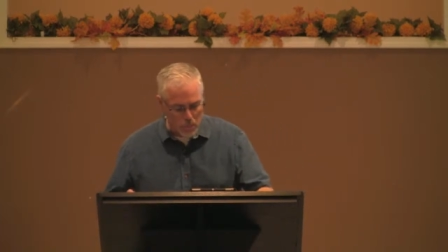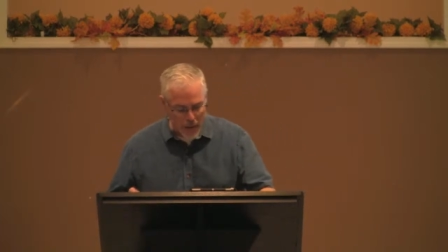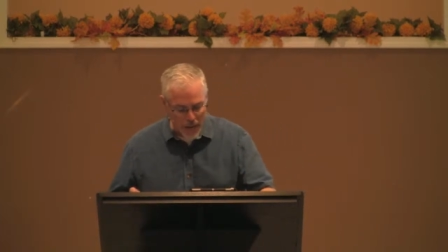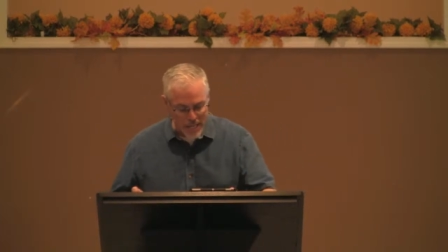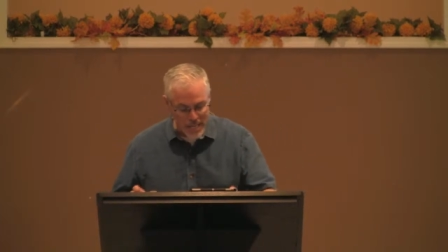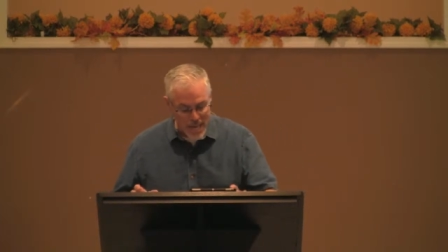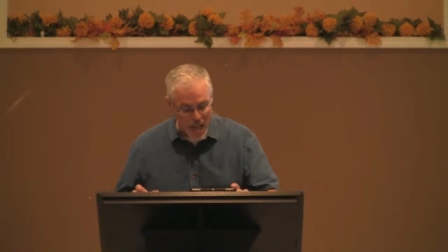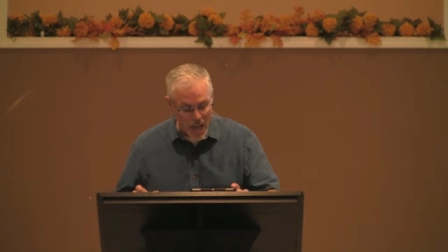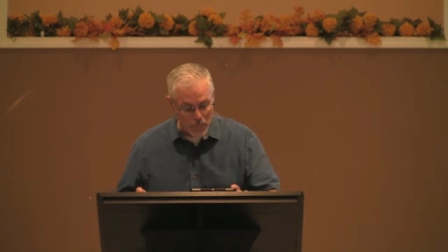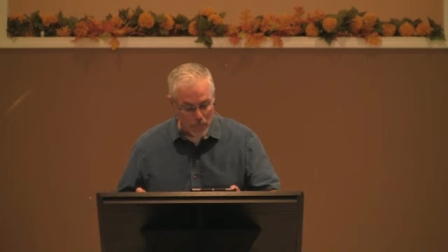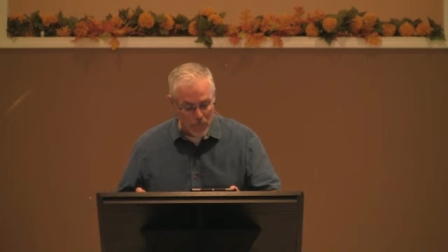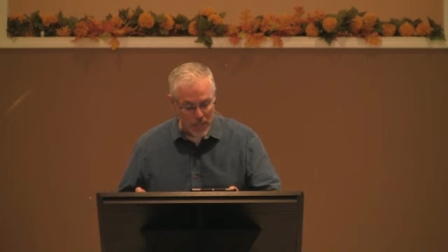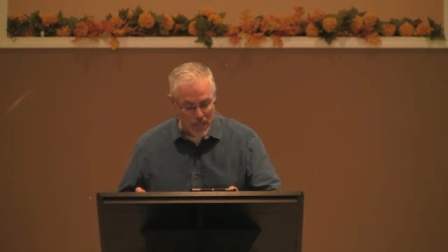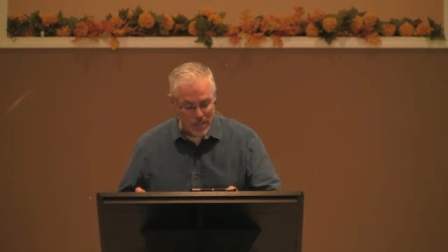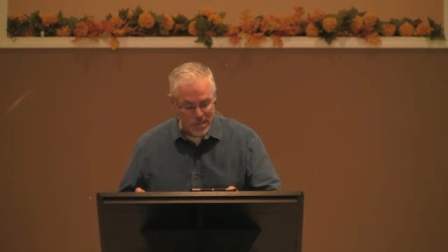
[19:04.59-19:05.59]
by not
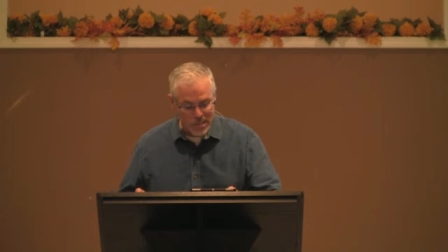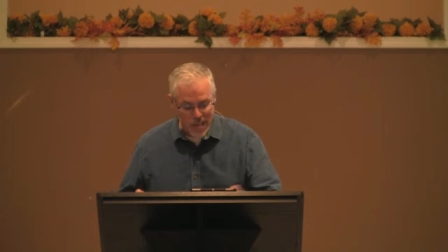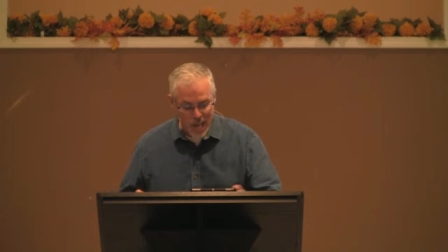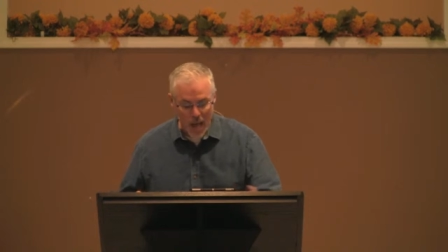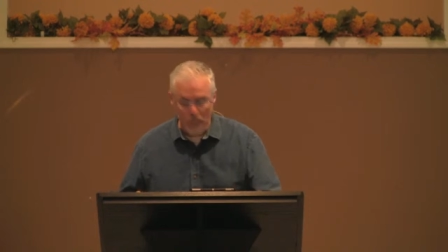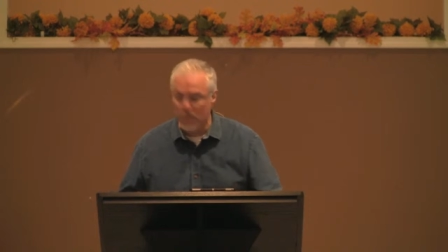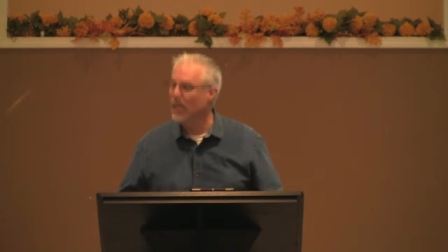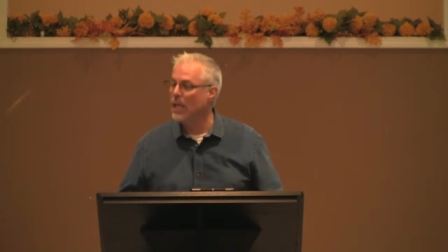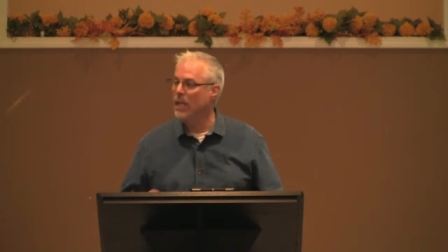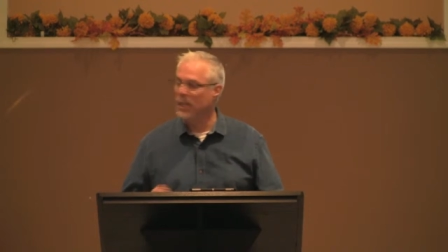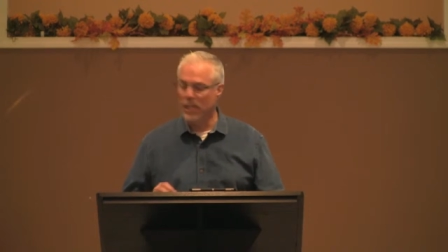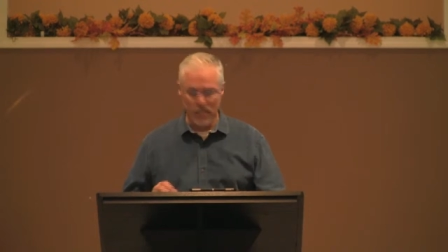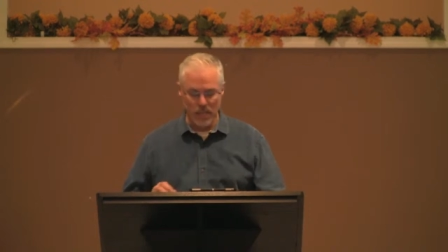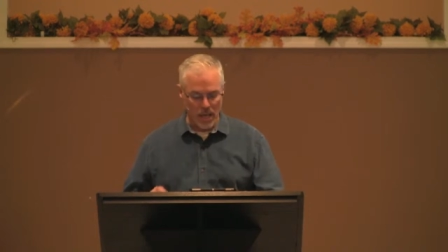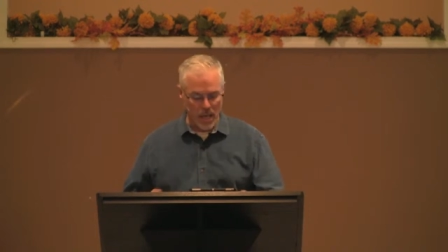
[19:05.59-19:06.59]
being
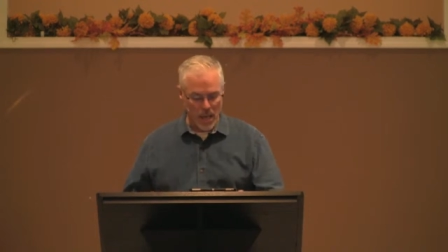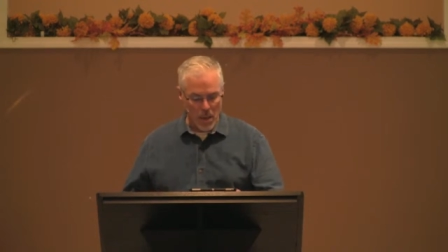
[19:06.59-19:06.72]
dominated